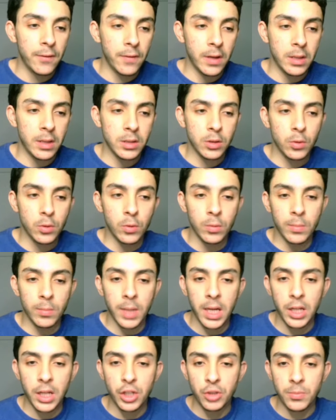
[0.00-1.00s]
and school
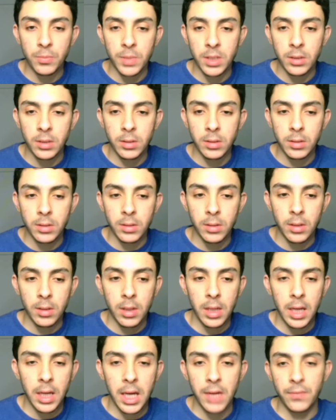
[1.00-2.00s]
management,
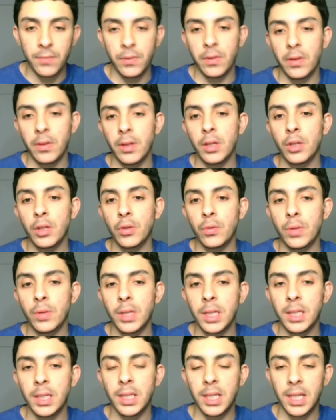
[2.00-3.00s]
everything you
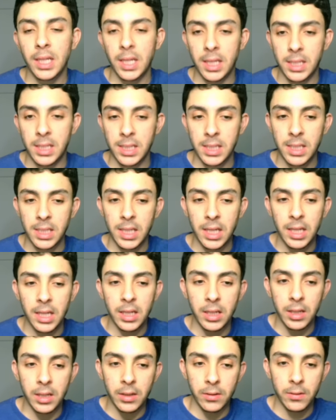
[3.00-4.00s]
need is in
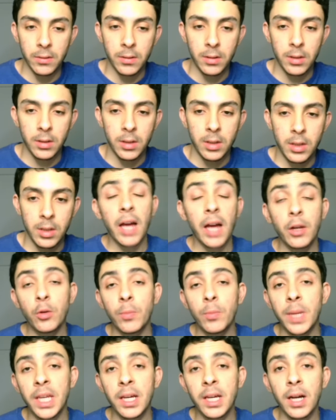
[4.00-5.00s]
here. I know
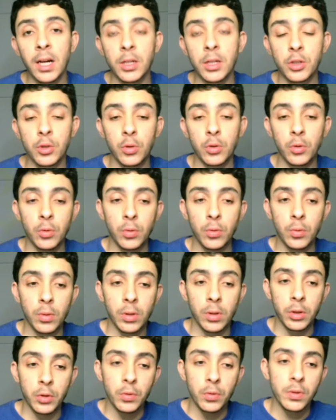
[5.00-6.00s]
many guys who
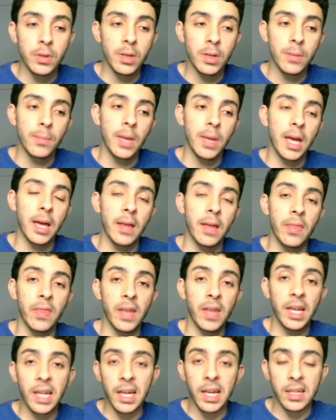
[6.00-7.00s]
use them and they
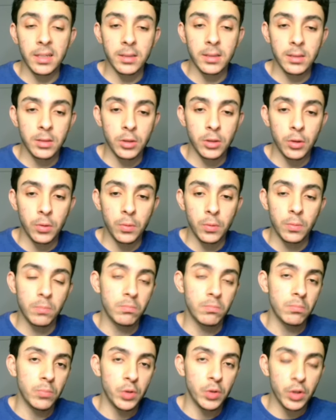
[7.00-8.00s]
like it, so
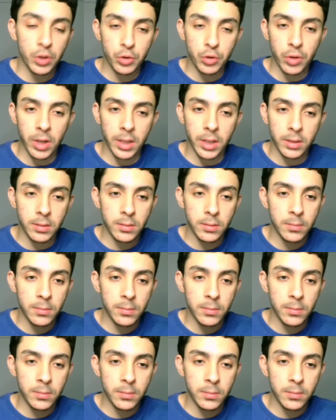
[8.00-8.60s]
you can try it.